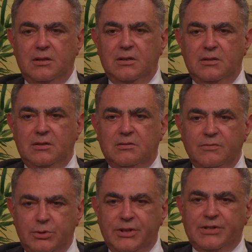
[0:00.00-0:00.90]
the
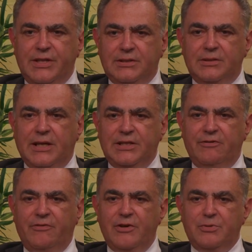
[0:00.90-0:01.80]
truth is that
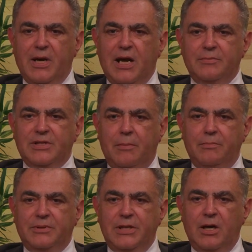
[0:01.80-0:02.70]
Kadyrov has become
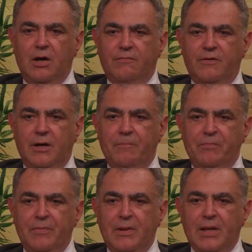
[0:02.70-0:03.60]
something of
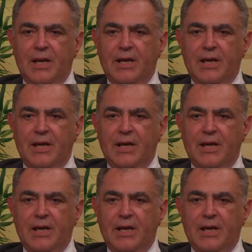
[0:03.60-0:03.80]
a